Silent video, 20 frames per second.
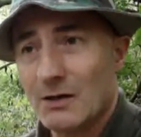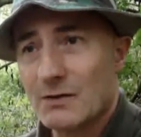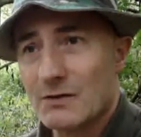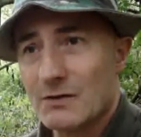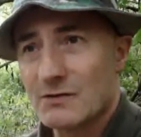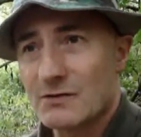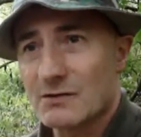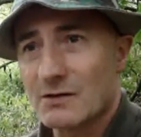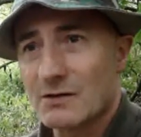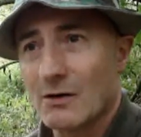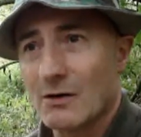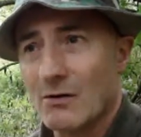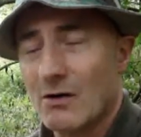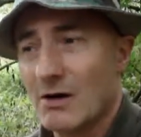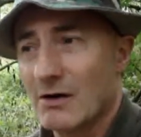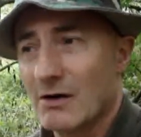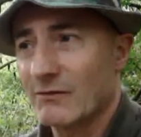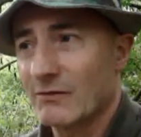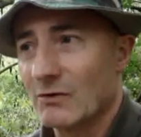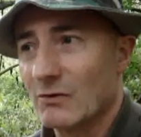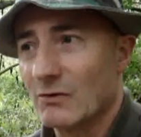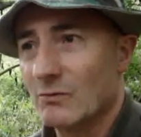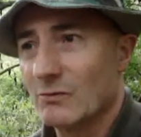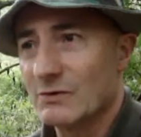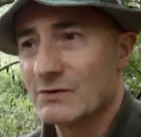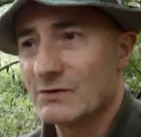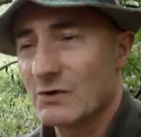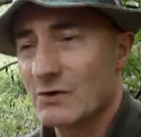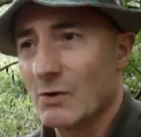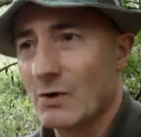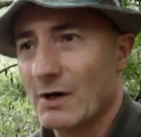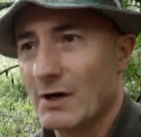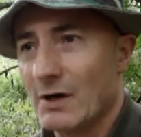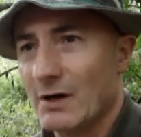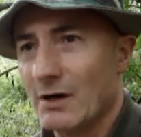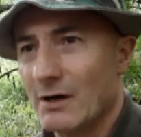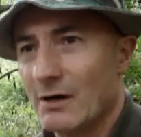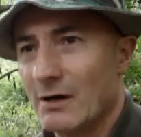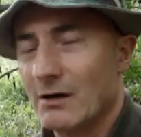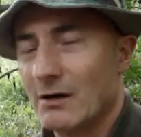So I thought was
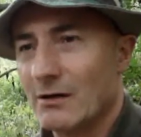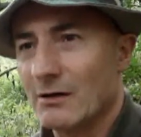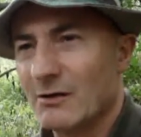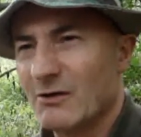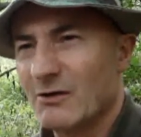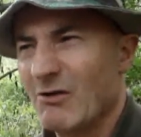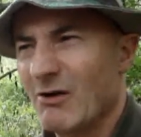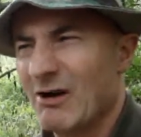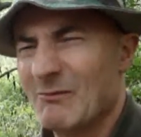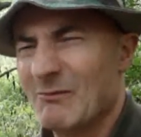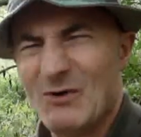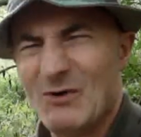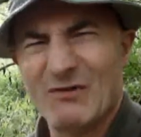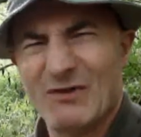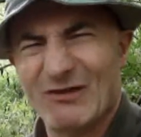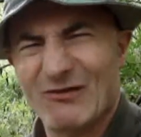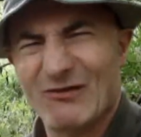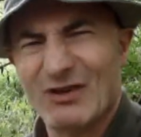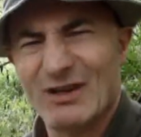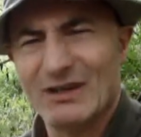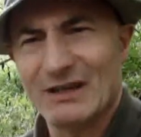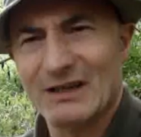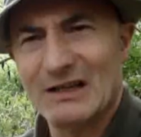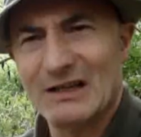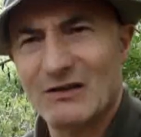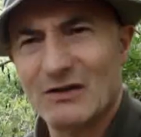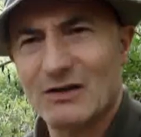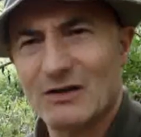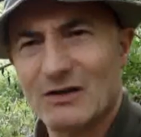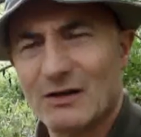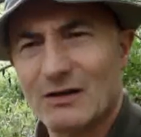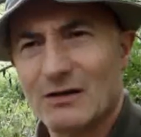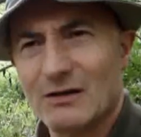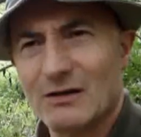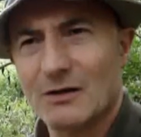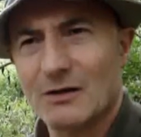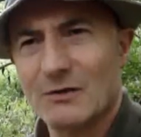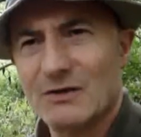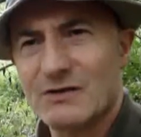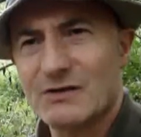quite moving, really,
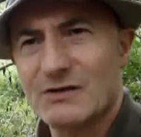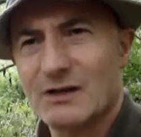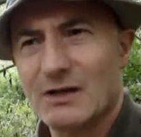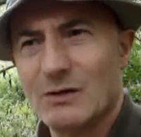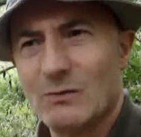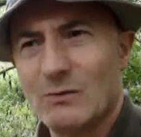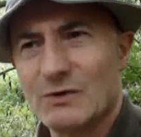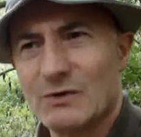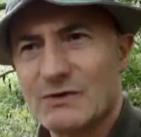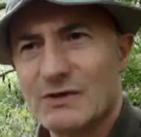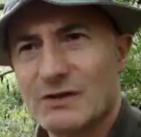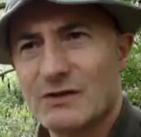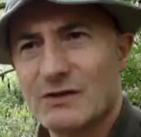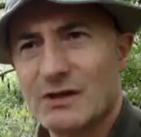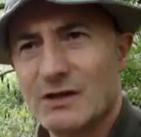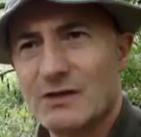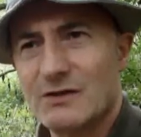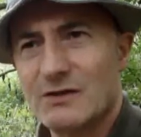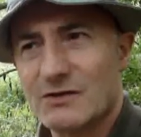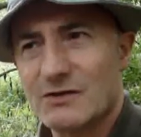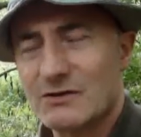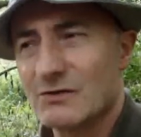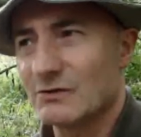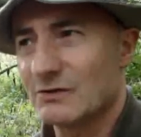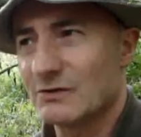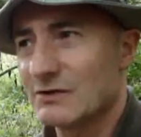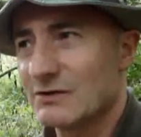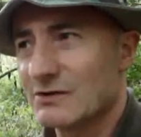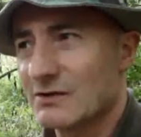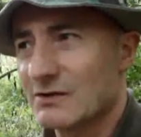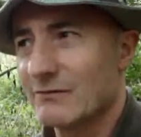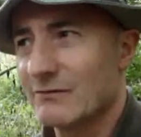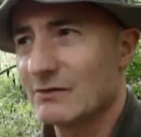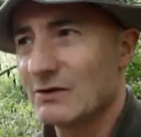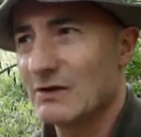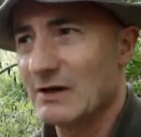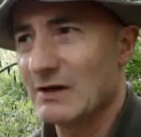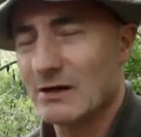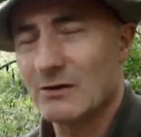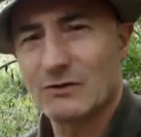that you know, he said he just sort of
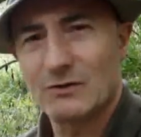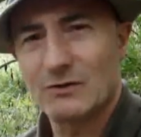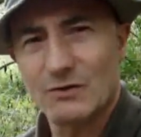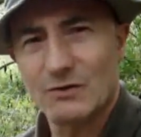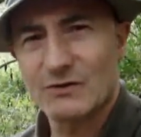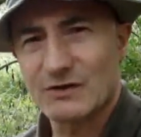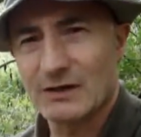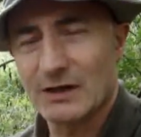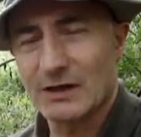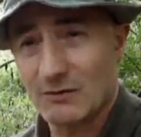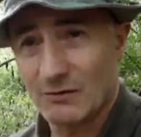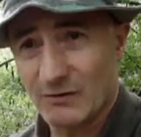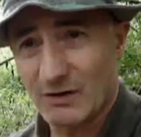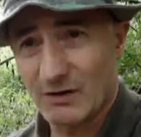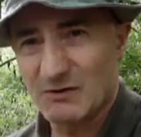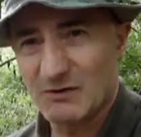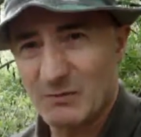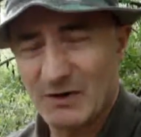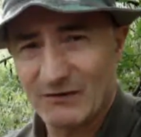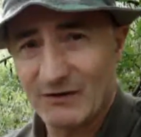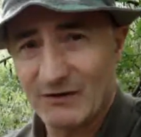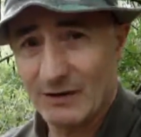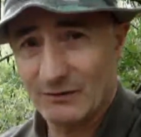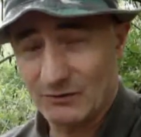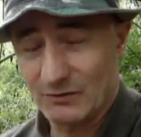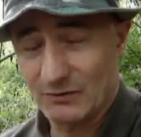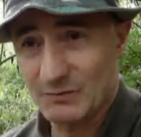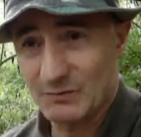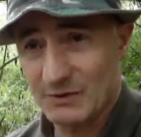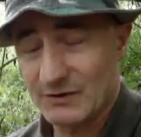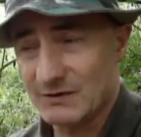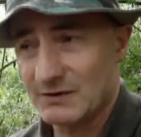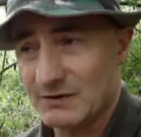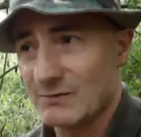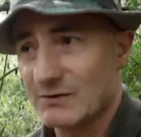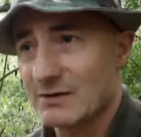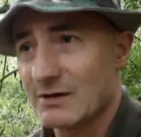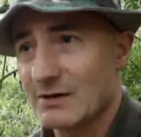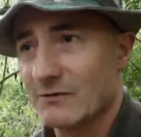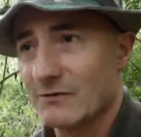discovered the outdoors again, although he's a bit of an outdoors person
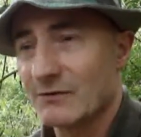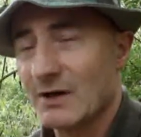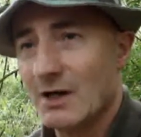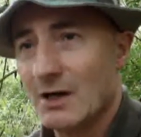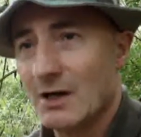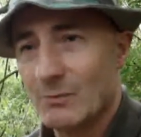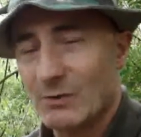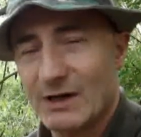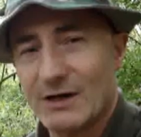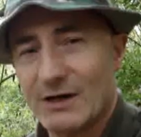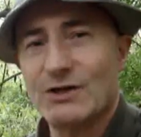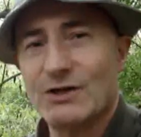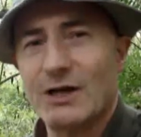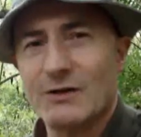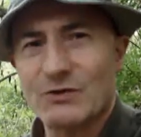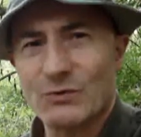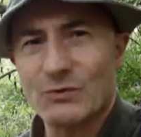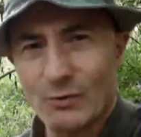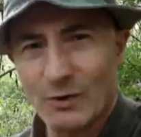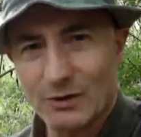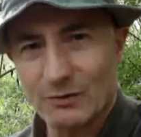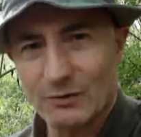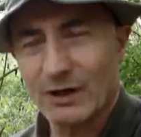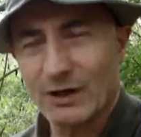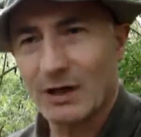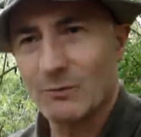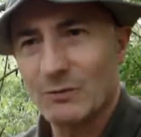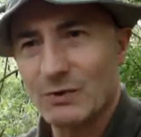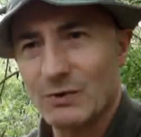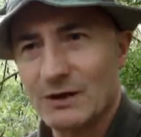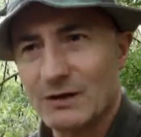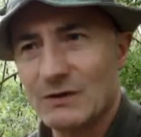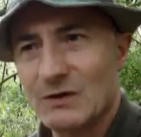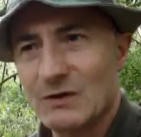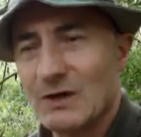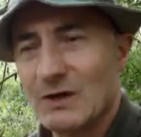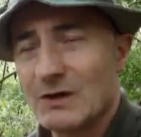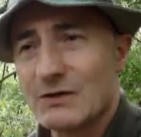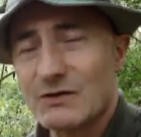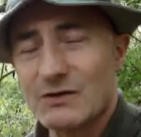himself, but actually getting to wild camping,
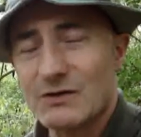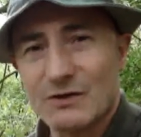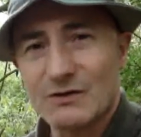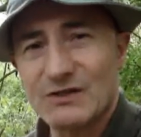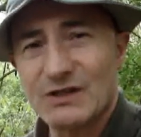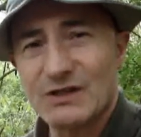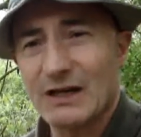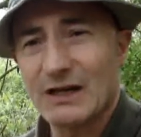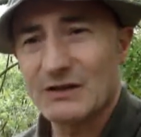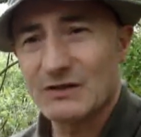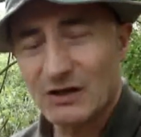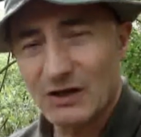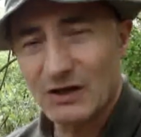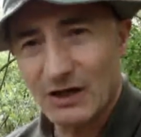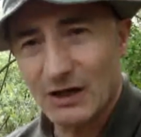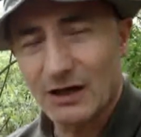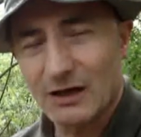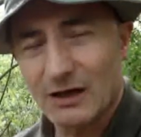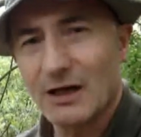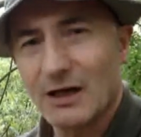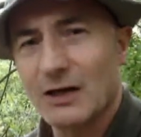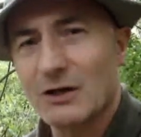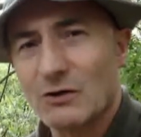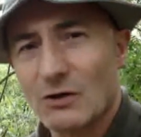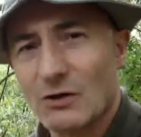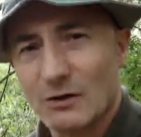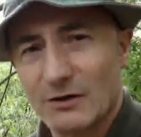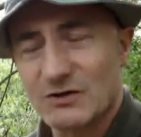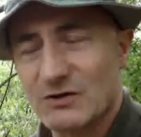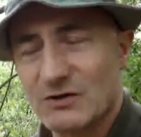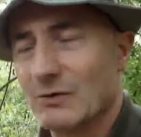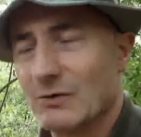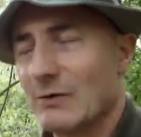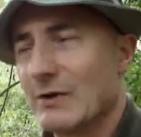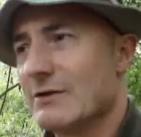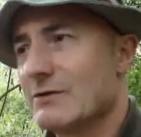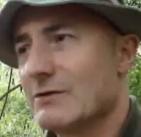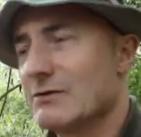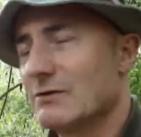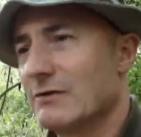starting to get his kit, getting knowledgeable,
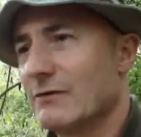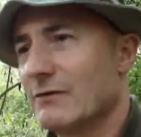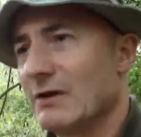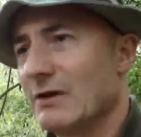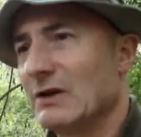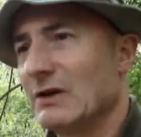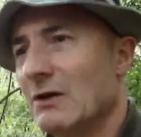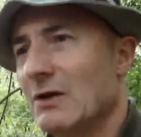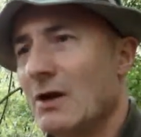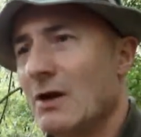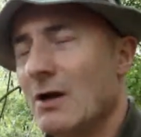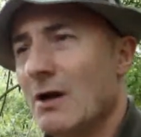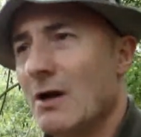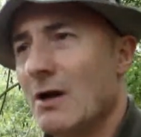that sort of thing.